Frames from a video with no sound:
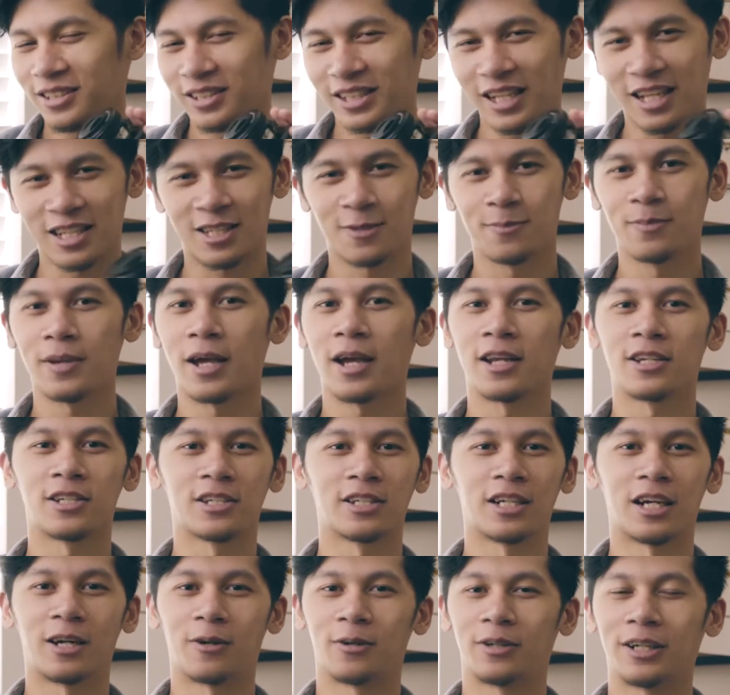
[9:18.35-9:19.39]
That's
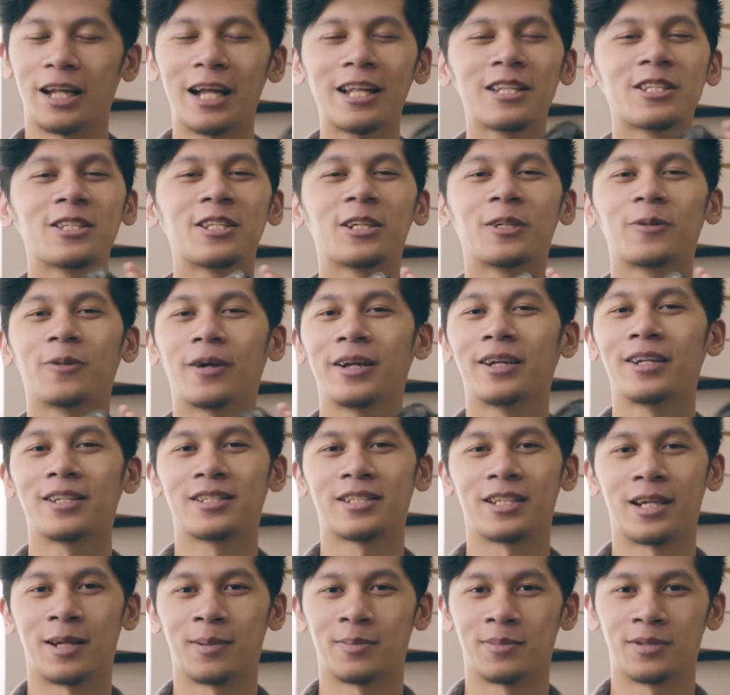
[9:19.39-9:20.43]
magic hour. That's the
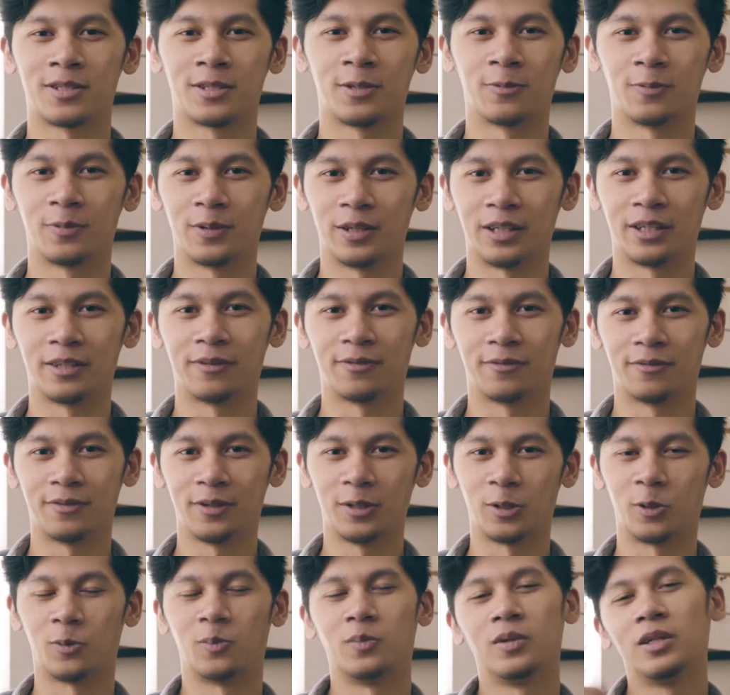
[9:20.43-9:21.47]
greatest times to really
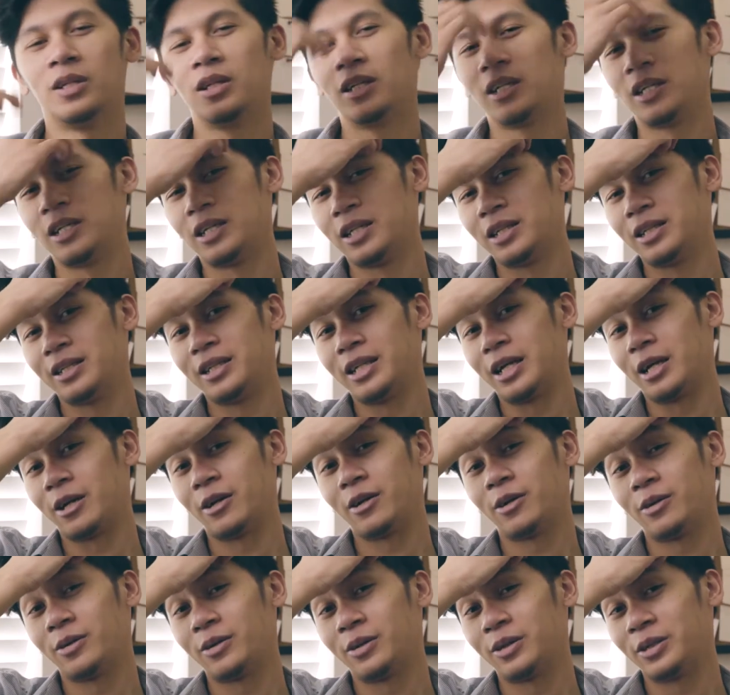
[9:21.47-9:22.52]
film.
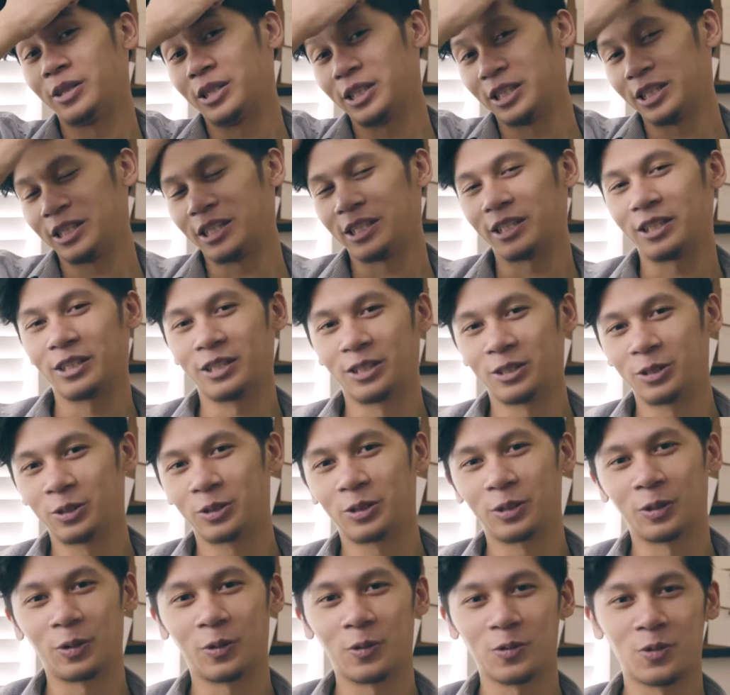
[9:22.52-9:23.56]
Now, you
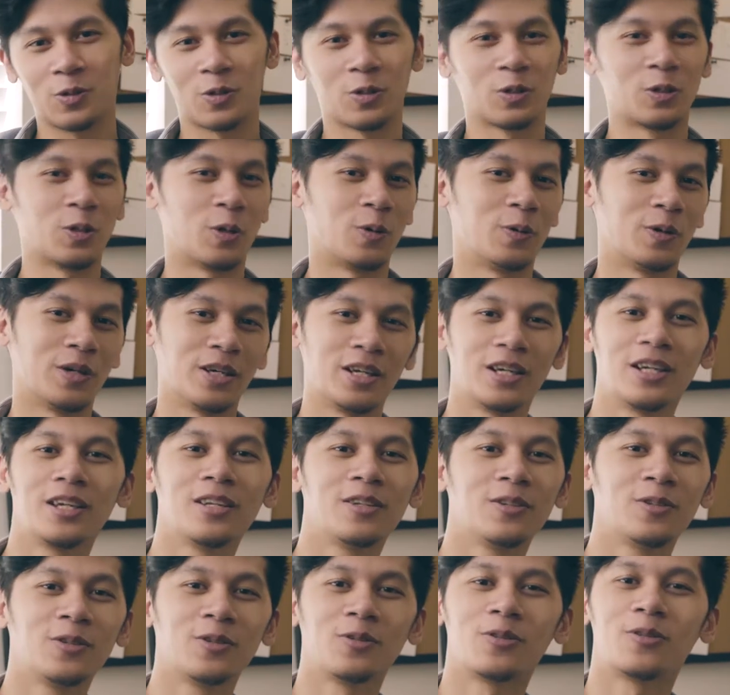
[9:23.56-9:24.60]
could also go
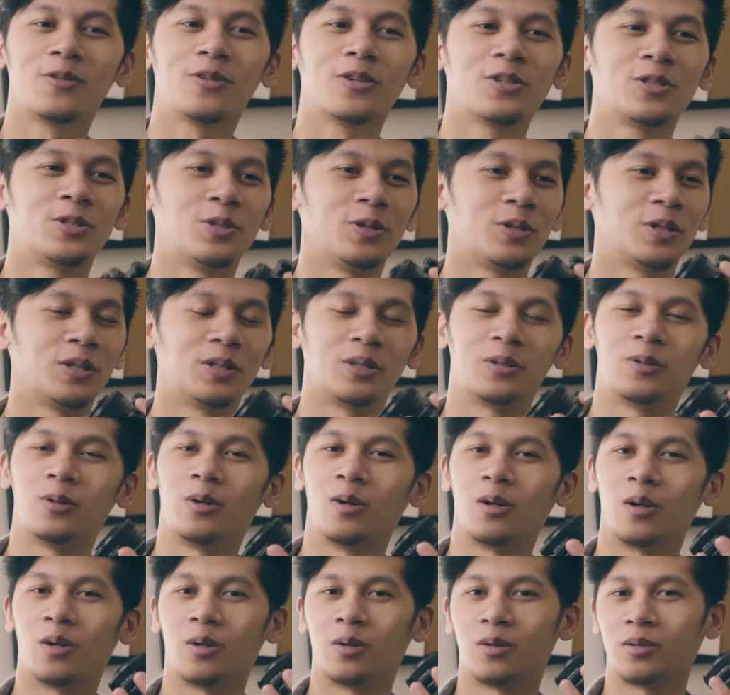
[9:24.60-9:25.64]
indoors. You could
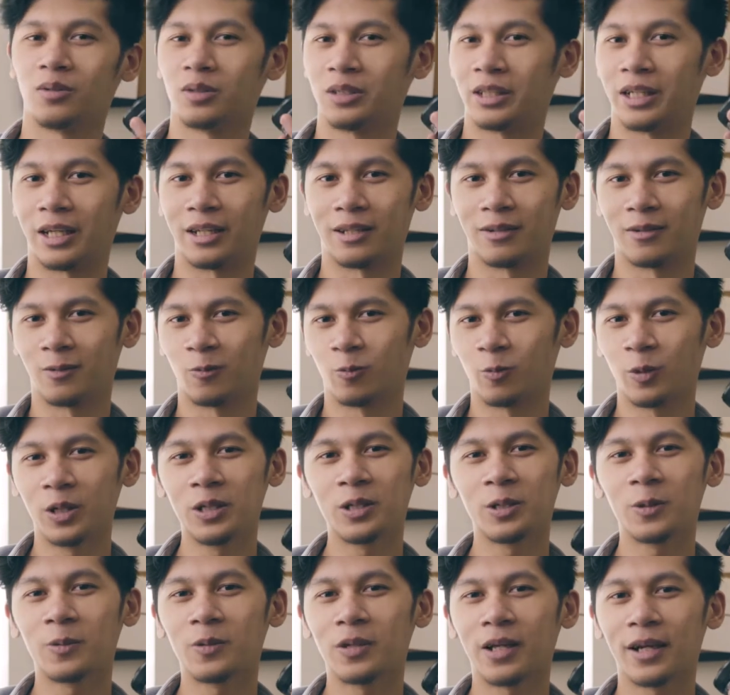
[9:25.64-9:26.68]
get
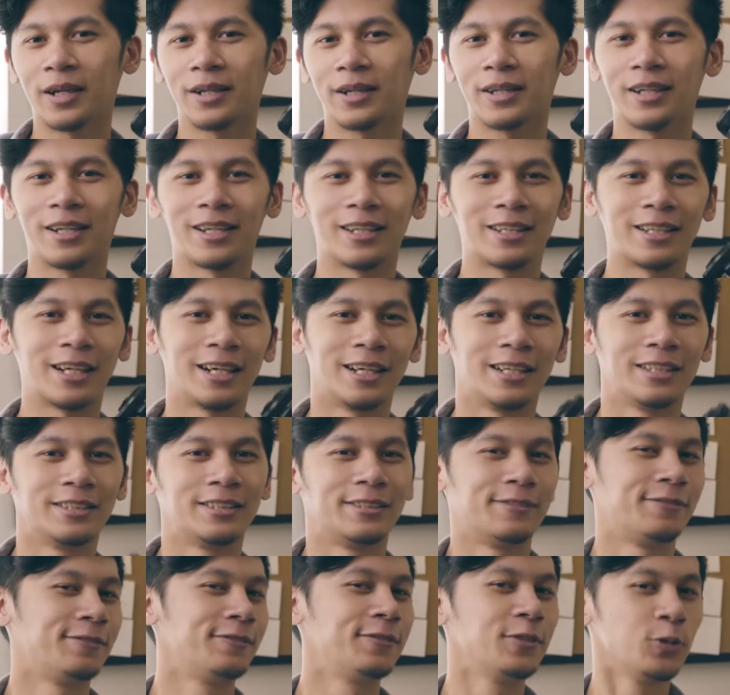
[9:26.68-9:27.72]
window lighting and kind
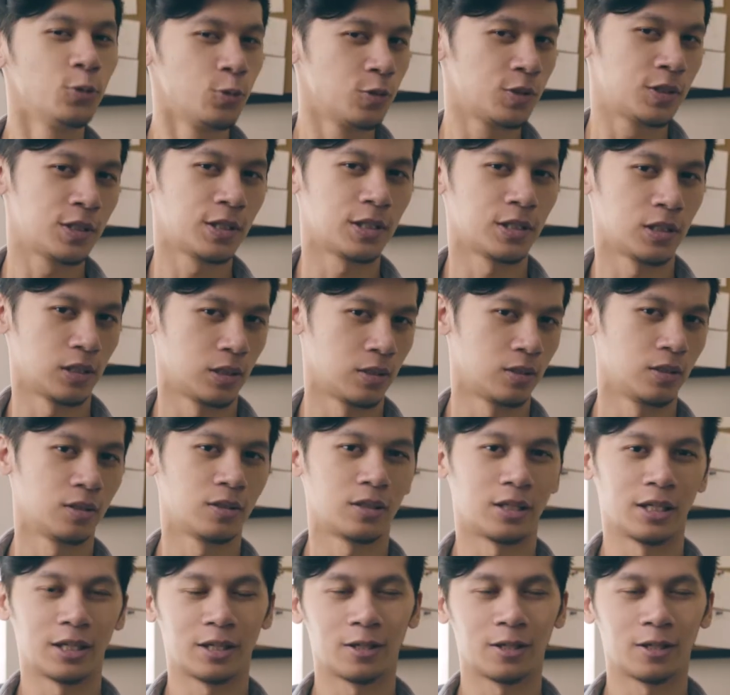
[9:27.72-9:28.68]
of diffuse it in